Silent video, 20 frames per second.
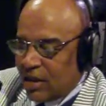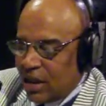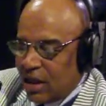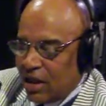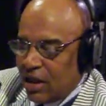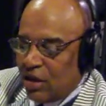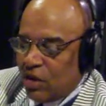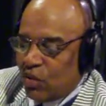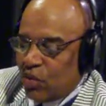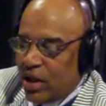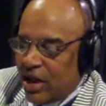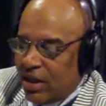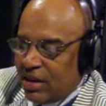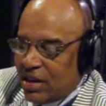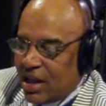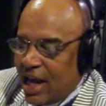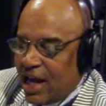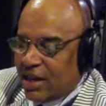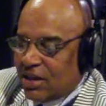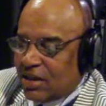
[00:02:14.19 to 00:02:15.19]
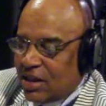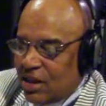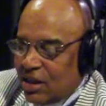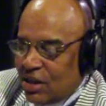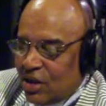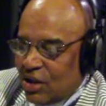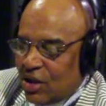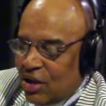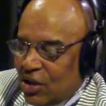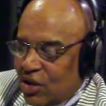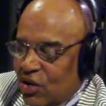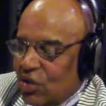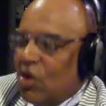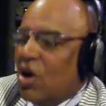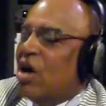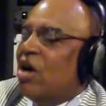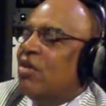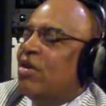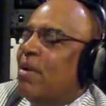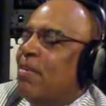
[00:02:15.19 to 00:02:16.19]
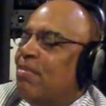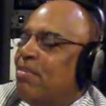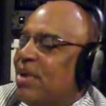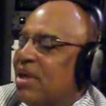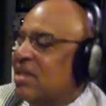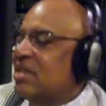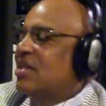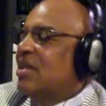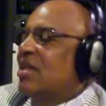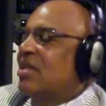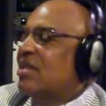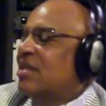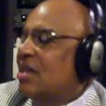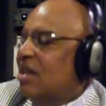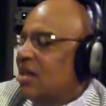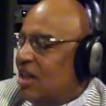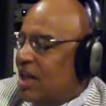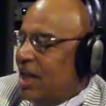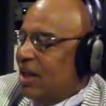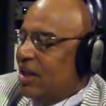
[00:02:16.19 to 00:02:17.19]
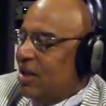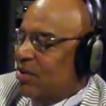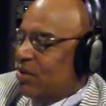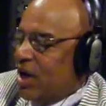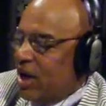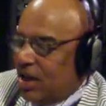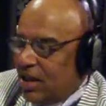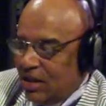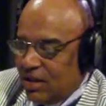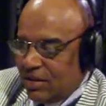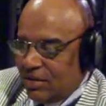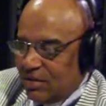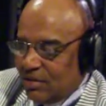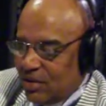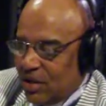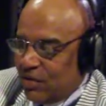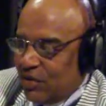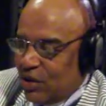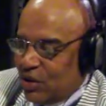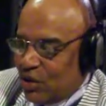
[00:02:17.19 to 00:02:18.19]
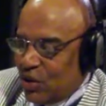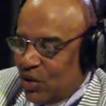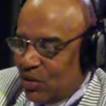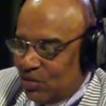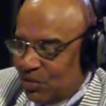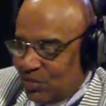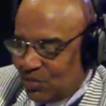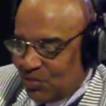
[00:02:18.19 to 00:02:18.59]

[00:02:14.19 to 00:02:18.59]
in a way that you are the business lady, right, of the group.